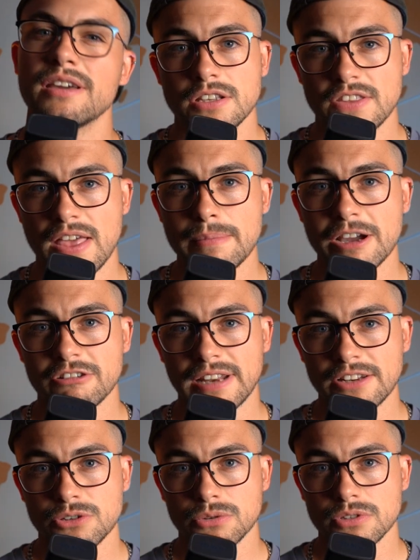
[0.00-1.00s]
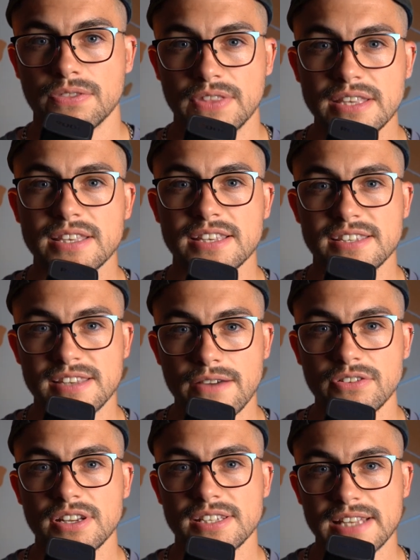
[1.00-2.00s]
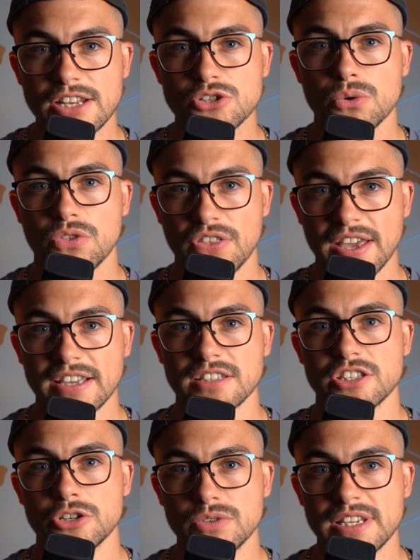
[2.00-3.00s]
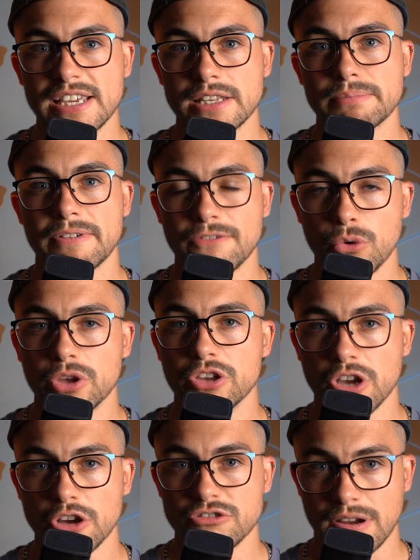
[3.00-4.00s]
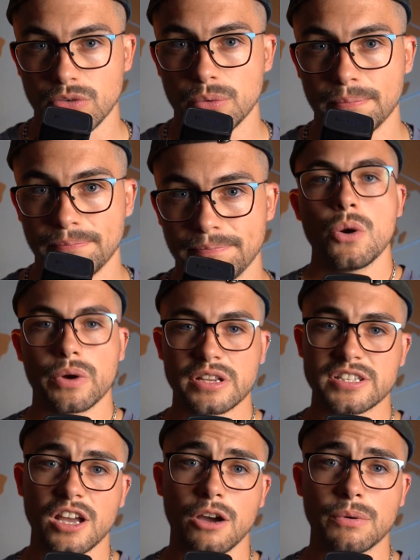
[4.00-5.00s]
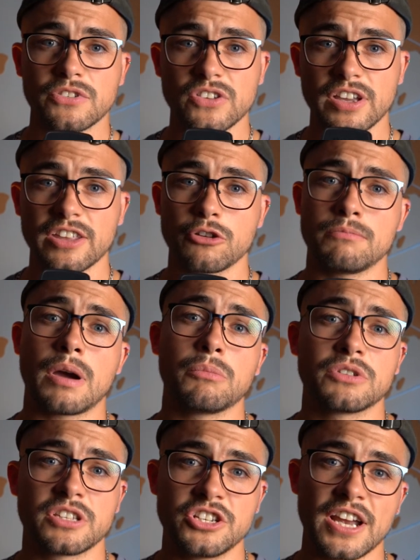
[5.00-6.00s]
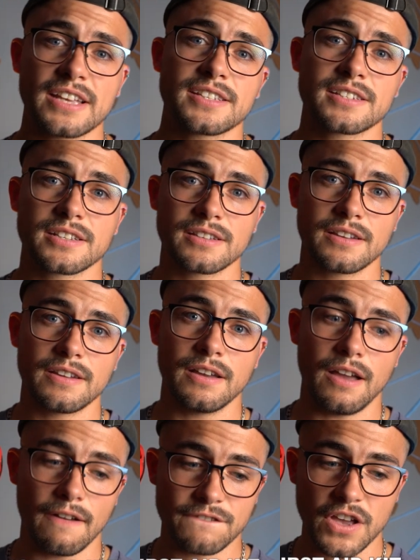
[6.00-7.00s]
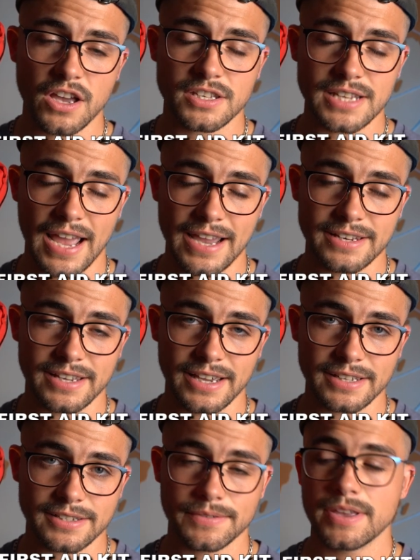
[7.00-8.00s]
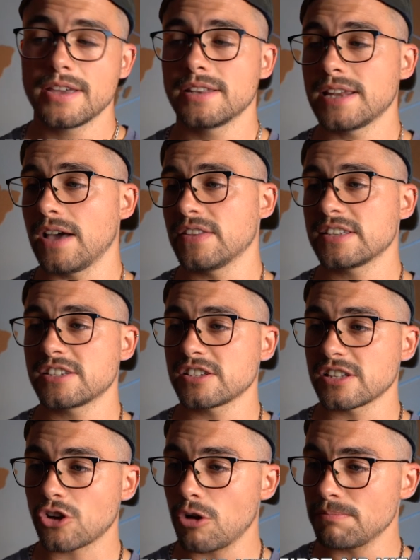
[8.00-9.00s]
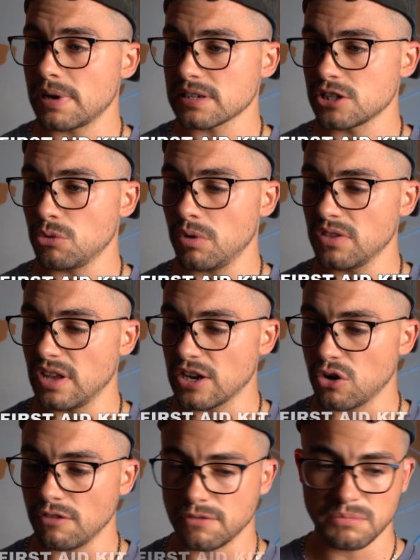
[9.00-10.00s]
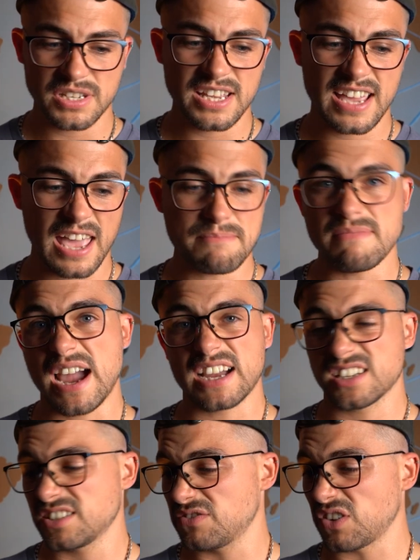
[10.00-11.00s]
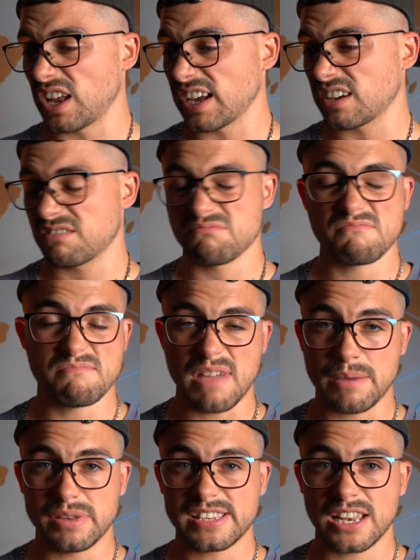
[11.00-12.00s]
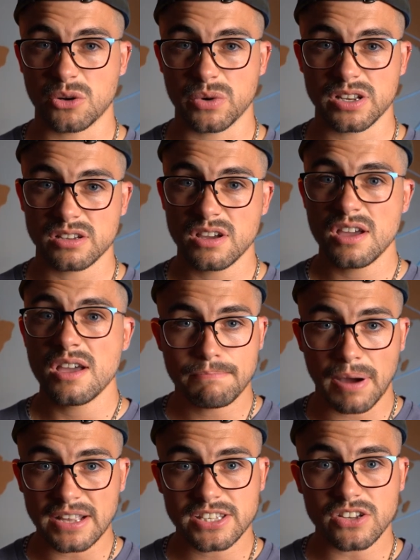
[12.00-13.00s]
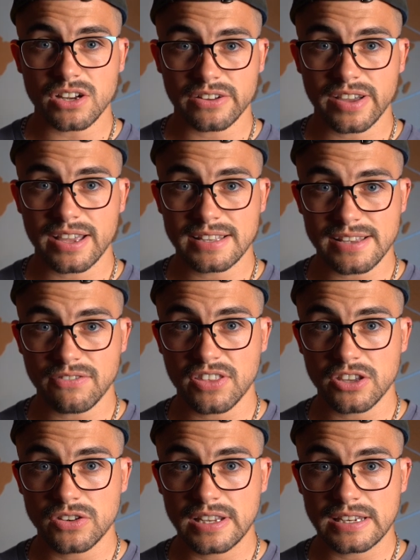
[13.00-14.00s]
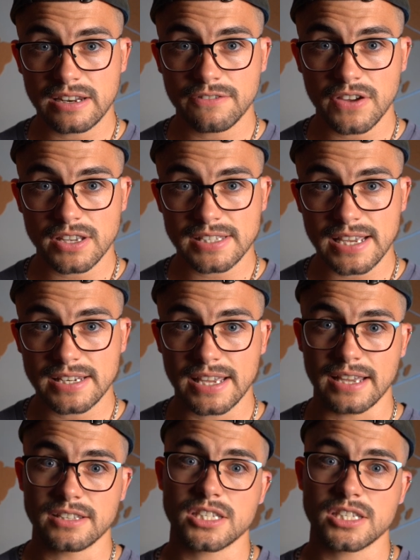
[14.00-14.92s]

So they're my credentials. These are 7 essential things you need before you go travel. We're going to start off with something that your mum would suggest, a first aid kit. Now this is just a compact little one that I got from TK Maxx for like maybe 10 quid, but inside of it is everything you need in a first aid kit.